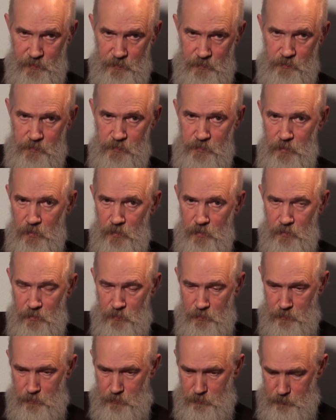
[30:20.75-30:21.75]

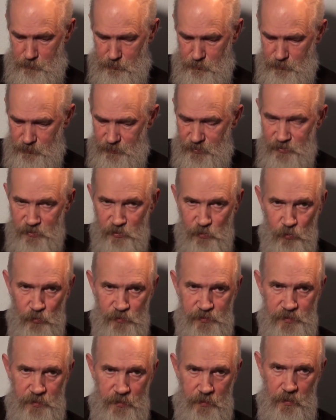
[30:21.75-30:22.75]
However, this can
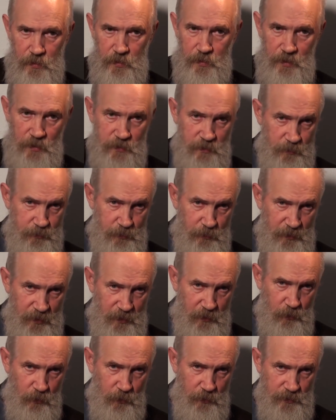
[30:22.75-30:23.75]
be published in
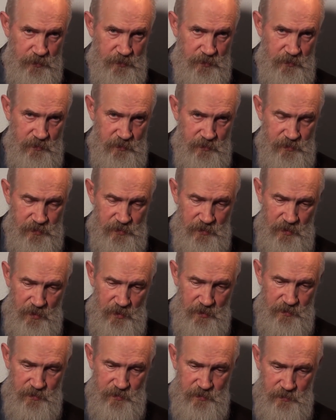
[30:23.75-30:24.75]
the
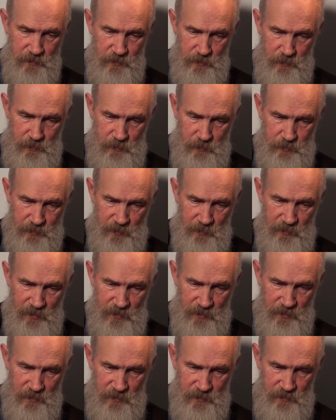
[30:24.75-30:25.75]

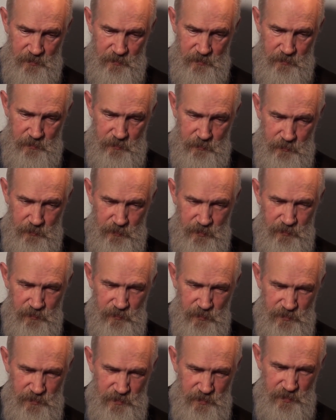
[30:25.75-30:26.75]
hypothesis/discussion